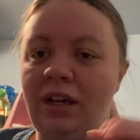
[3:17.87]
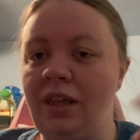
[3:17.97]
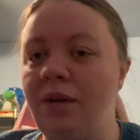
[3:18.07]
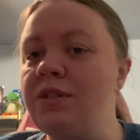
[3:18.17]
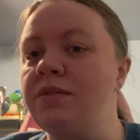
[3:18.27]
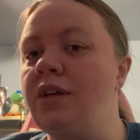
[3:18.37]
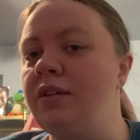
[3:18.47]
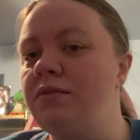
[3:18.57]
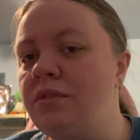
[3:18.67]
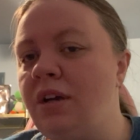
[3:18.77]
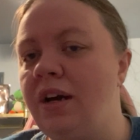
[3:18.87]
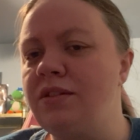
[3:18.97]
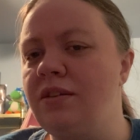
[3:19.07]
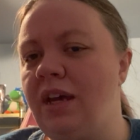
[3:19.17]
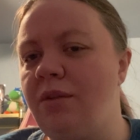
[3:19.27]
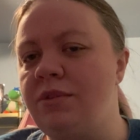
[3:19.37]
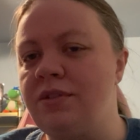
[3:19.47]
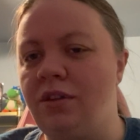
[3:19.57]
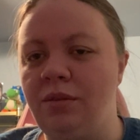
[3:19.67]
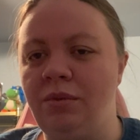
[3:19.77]
That was a console that was
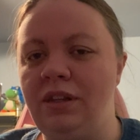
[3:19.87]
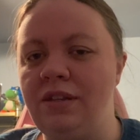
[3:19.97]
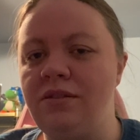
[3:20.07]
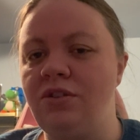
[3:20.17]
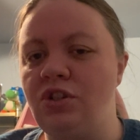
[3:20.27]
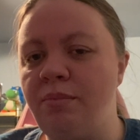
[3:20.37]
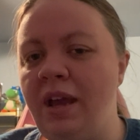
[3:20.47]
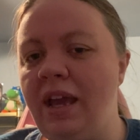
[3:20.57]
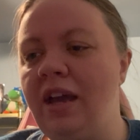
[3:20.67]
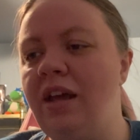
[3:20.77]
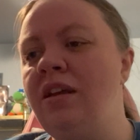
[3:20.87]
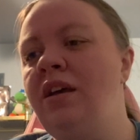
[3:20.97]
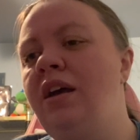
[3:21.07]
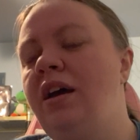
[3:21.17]
only released in Japan.